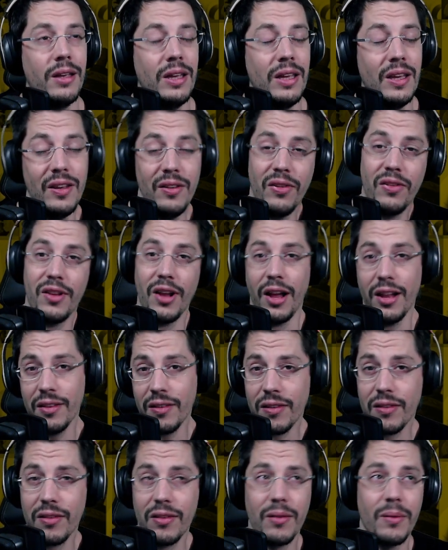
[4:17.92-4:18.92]
He
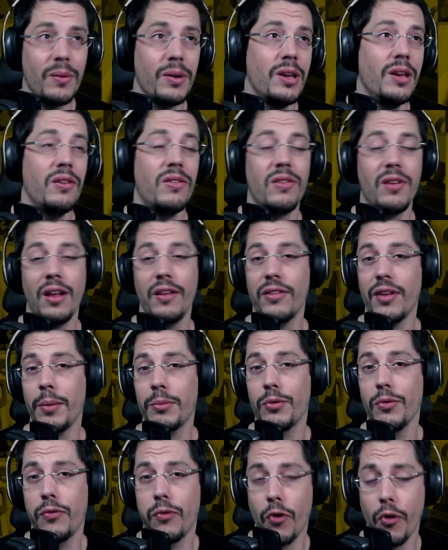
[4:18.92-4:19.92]
stuns
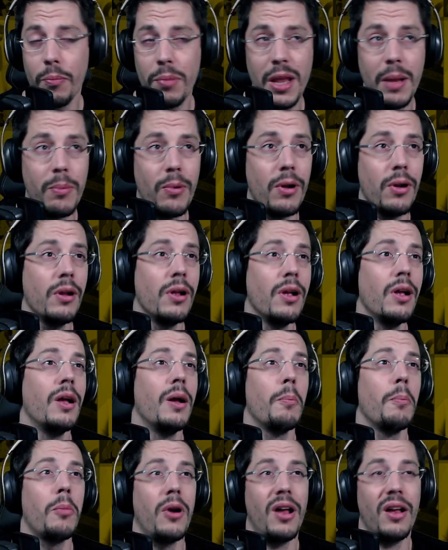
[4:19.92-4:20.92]
up to 4 people,
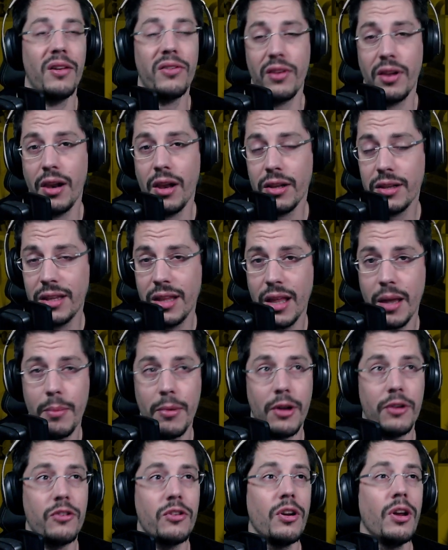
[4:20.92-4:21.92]
plus a lot
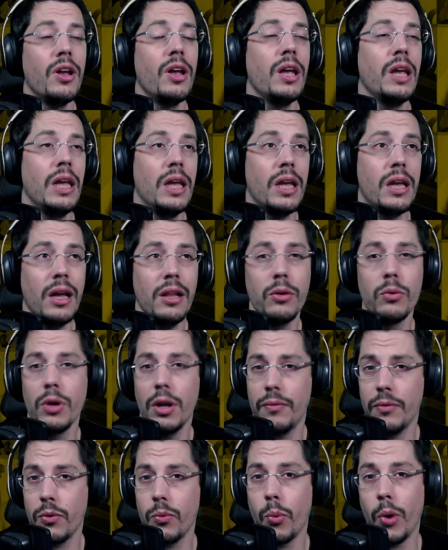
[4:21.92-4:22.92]
damage. He can do
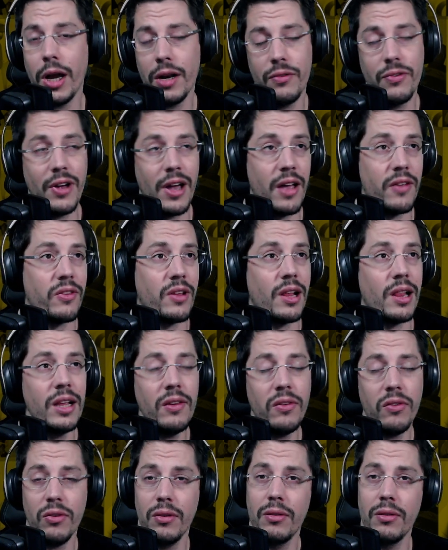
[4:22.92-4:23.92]
that quite fast, at
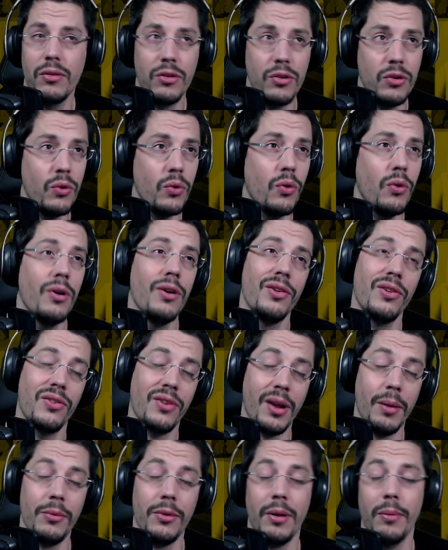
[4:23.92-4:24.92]
least 2,
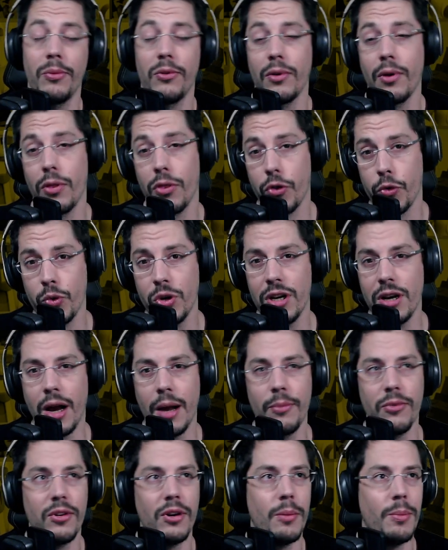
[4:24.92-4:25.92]
sometimes 3
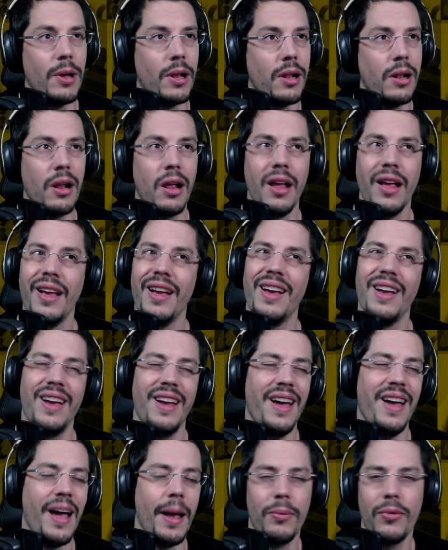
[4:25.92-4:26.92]
times in a battle.
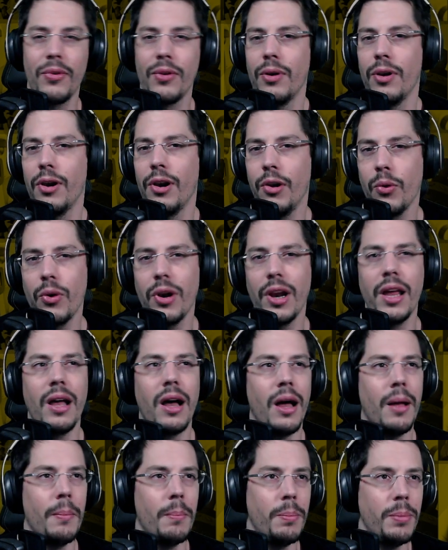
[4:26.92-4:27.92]
Absolutely
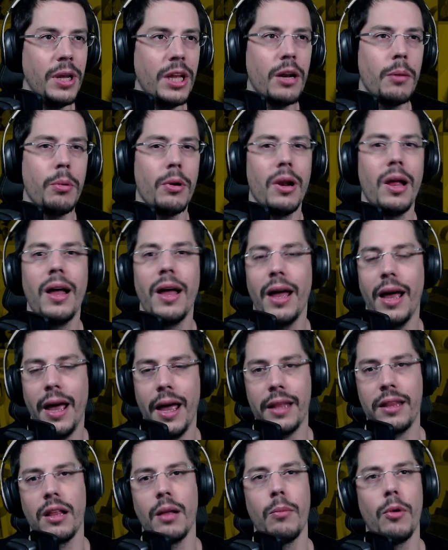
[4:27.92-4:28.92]
unbeatable
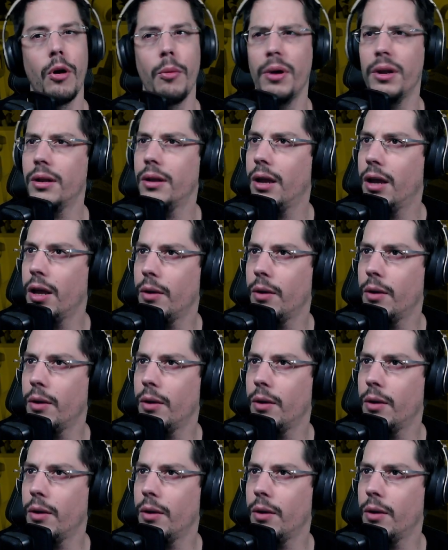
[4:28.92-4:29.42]
at the moment.